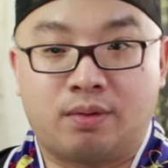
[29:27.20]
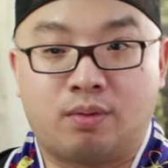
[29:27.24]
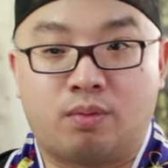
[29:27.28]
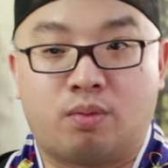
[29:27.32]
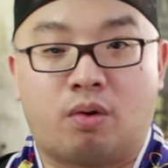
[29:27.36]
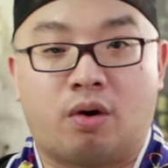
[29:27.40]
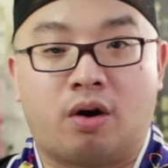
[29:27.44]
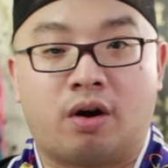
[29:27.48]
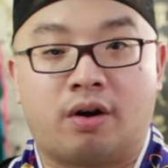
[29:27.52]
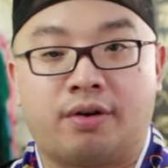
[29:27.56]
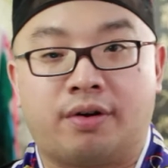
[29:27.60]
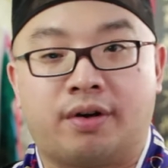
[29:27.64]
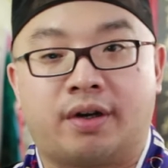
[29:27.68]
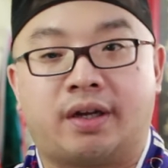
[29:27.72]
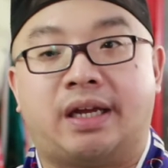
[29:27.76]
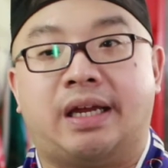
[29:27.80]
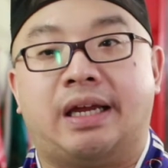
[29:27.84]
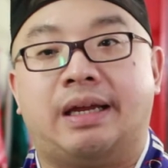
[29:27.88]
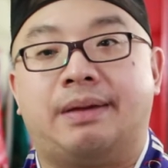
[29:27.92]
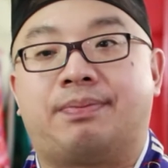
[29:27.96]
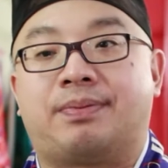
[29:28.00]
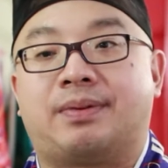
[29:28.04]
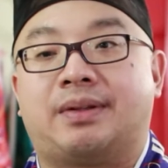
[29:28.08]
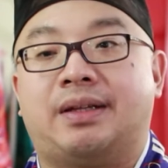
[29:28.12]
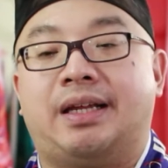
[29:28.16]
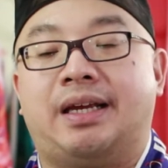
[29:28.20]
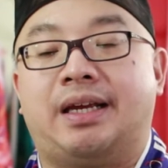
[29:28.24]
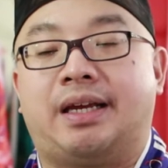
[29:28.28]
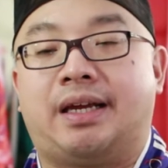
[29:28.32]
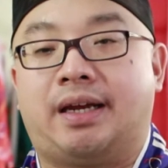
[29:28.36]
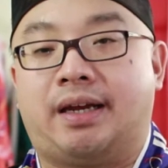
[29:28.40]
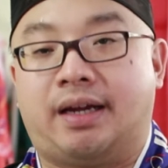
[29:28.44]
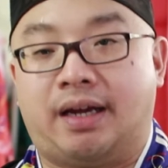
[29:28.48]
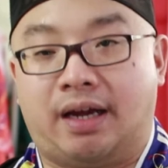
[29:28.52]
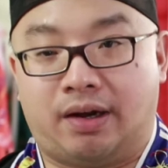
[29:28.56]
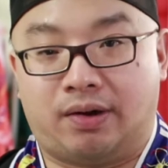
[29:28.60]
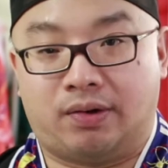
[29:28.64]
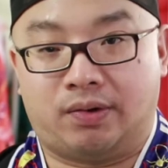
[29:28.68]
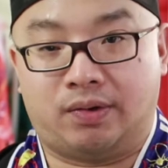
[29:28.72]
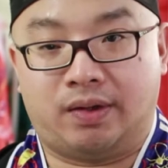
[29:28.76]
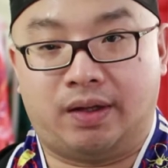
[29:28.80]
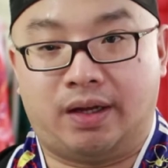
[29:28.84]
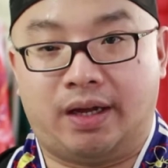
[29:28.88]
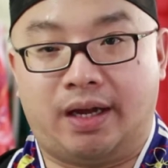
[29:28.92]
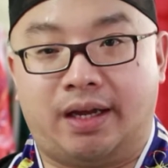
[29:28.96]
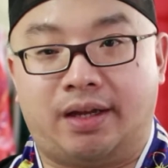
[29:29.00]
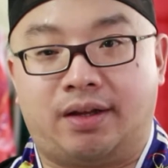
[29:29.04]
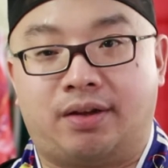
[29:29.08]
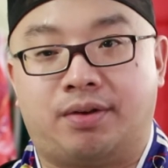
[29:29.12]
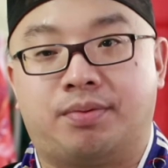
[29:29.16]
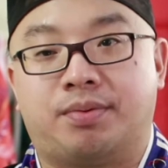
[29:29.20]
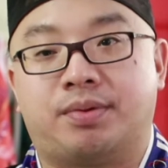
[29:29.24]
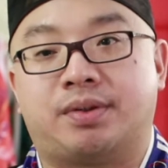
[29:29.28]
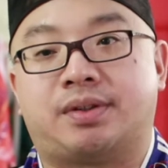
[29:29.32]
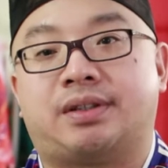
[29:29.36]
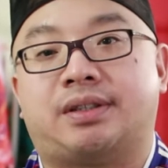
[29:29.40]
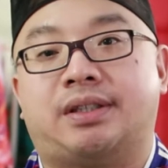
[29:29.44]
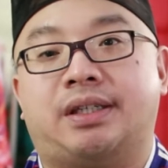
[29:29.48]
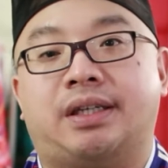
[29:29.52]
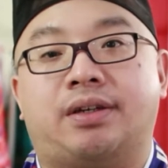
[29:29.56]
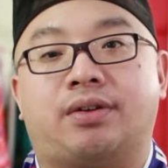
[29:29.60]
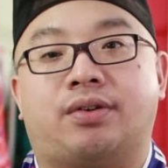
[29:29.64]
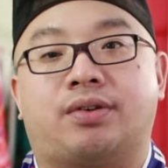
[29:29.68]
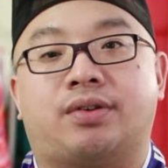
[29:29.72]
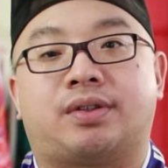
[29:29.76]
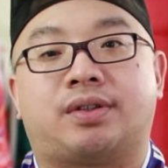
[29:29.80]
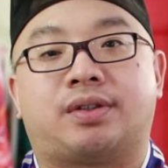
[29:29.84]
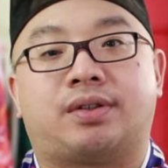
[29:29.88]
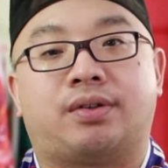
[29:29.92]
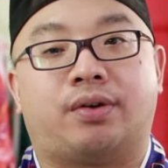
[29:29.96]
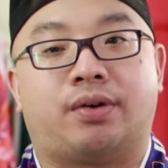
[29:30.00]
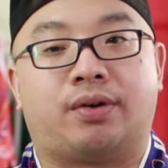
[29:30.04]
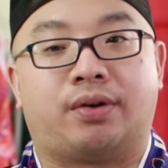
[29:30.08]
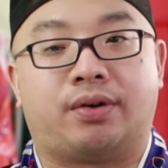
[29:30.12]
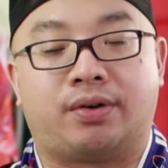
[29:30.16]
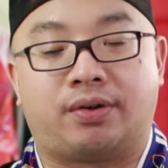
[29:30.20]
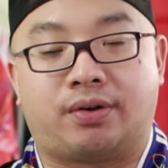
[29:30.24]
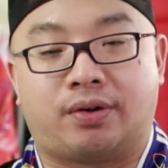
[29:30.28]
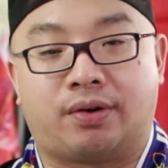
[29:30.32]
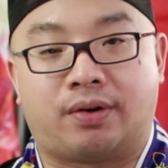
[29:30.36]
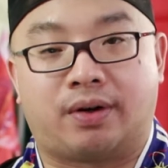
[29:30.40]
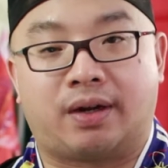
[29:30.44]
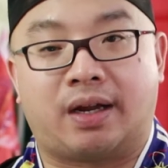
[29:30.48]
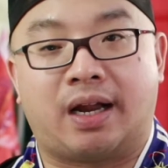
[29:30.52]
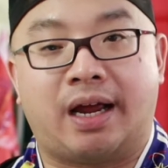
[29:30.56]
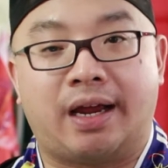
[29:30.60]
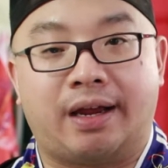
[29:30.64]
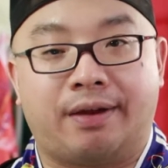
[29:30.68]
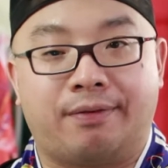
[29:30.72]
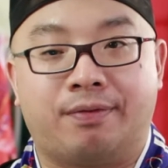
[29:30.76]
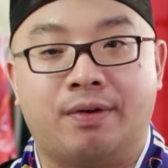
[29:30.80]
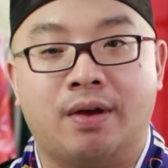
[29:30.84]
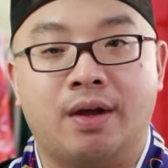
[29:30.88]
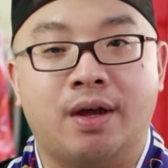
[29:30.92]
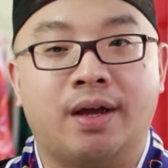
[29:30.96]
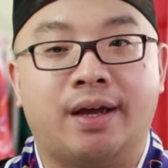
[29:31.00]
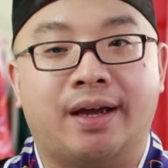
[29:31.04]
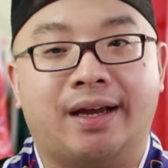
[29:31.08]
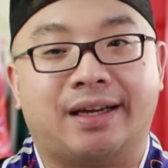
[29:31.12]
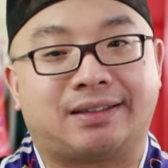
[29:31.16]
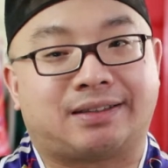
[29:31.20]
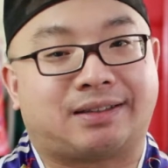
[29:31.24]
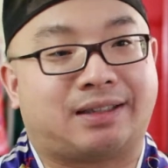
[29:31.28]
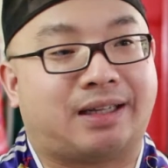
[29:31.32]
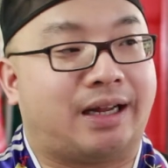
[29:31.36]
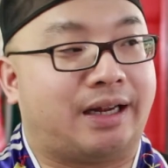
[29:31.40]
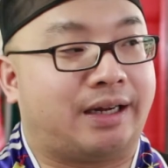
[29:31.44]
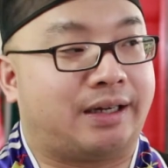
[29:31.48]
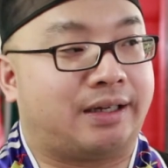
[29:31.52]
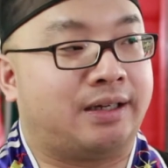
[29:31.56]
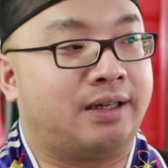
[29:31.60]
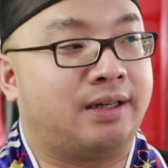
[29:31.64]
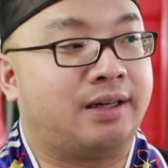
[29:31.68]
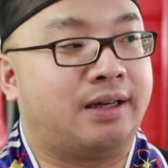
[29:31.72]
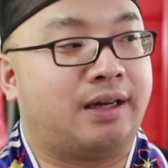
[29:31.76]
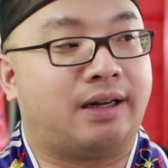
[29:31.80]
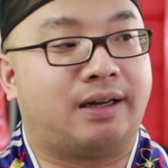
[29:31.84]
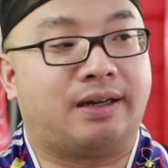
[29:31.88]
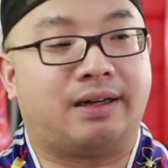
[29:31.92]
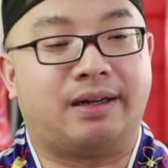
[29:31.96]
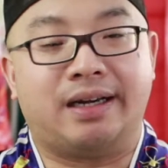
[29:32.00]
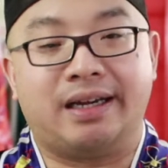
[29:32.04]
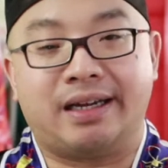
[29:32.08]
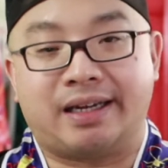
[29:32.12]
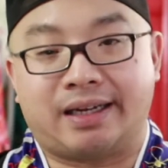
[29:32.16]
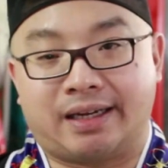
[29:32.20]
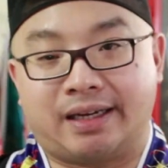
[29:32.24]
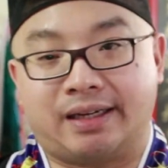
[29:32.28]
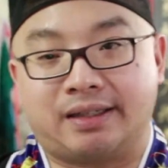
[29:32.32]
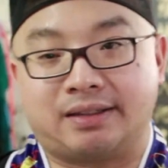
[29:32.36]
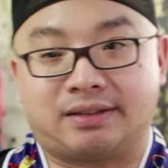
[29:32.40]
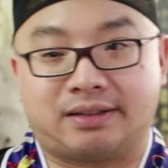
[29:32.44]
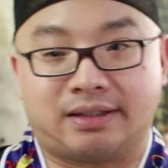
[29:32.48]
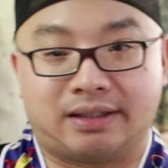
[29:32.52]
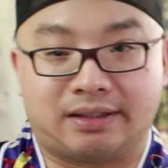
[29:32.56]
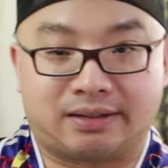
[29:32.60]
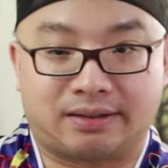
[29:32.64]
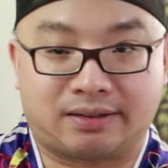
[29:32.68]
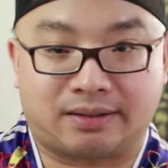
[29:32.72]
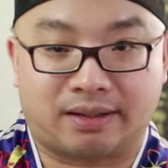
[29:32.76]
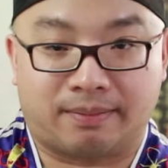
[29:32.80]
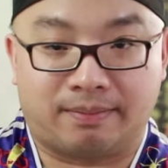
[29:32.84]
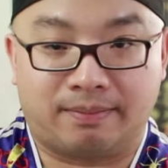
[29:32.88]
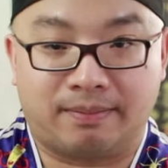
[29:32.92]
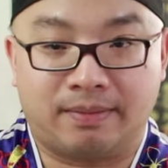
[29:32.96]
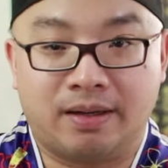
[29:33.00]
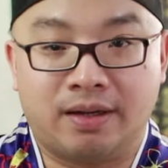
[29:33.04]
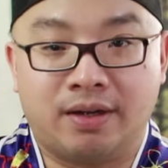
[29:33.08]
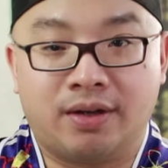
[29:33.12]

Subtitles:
Water keeps leaking out, and you will see your life is like a leaking system.